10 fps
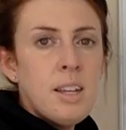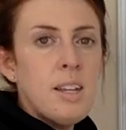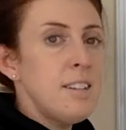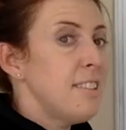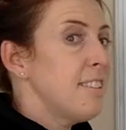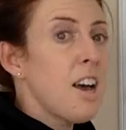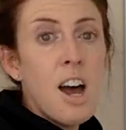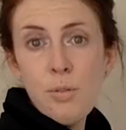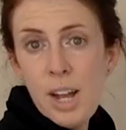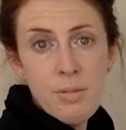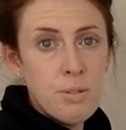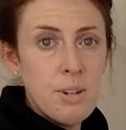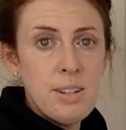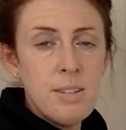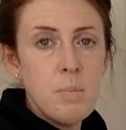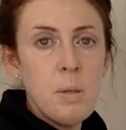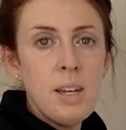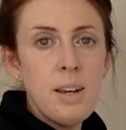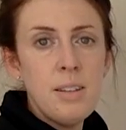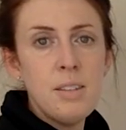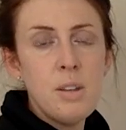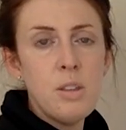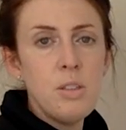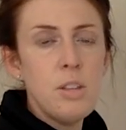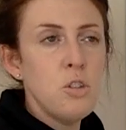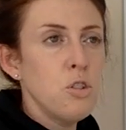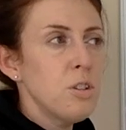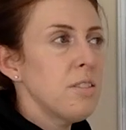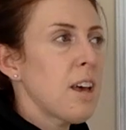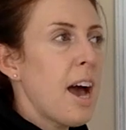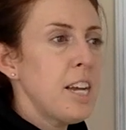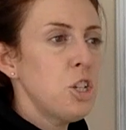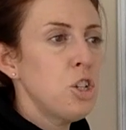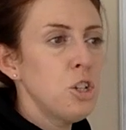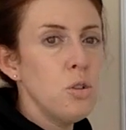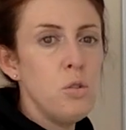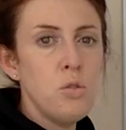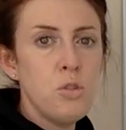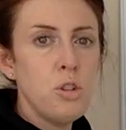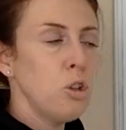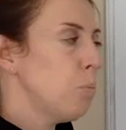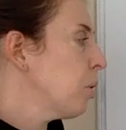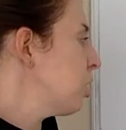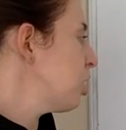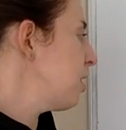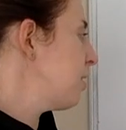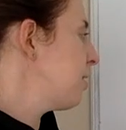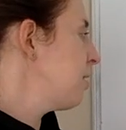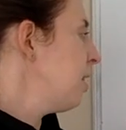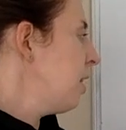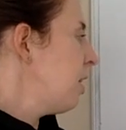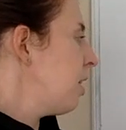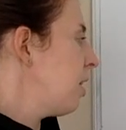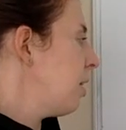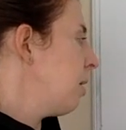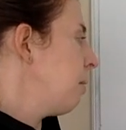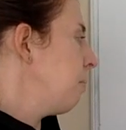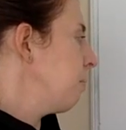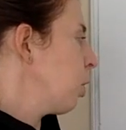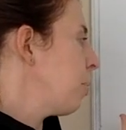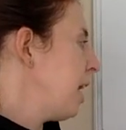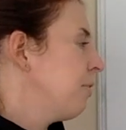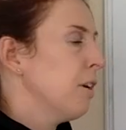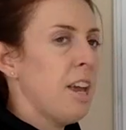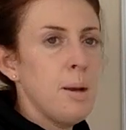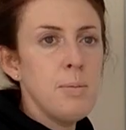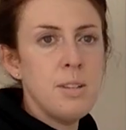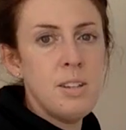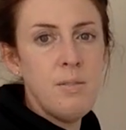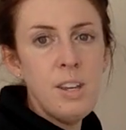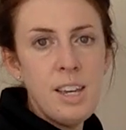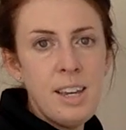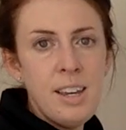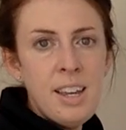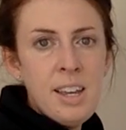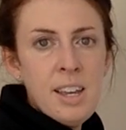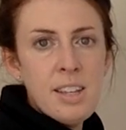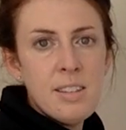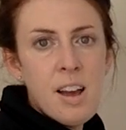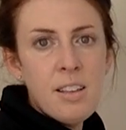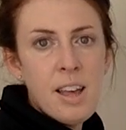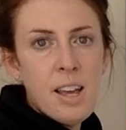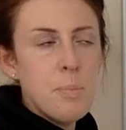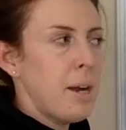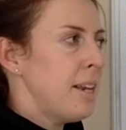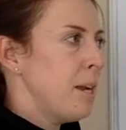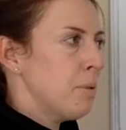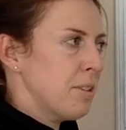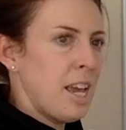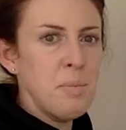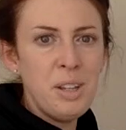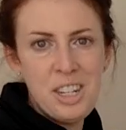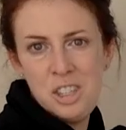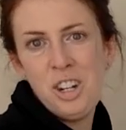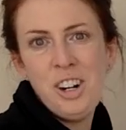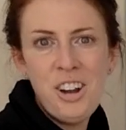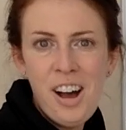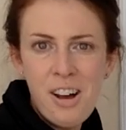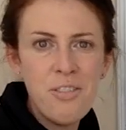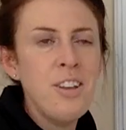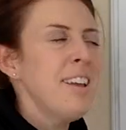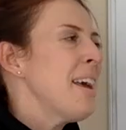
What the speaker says: It is not rivalrous because as soon as I choose to purchase or pay for cable TV, it's not like my neighbor's cable gets turned off.